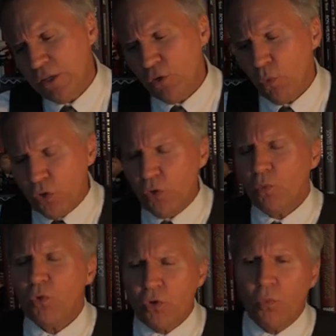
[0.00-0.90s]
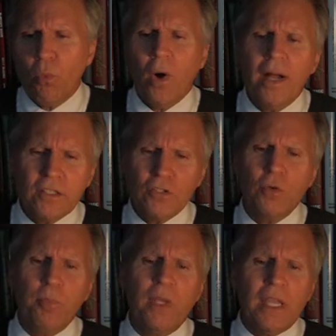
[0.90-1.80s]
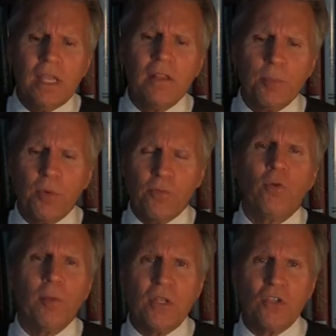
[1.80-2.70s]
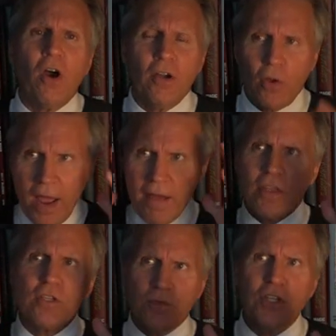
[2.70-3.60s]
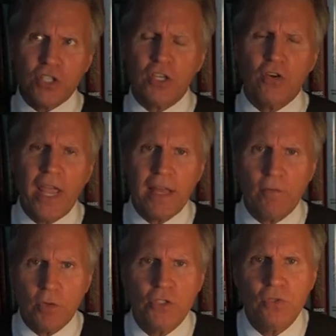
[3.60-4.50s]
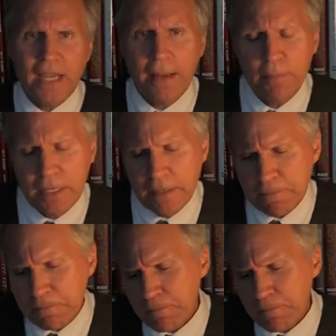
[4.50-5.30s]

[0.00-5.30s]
You want to be the performance artist. You have this vision in your head of what you can be.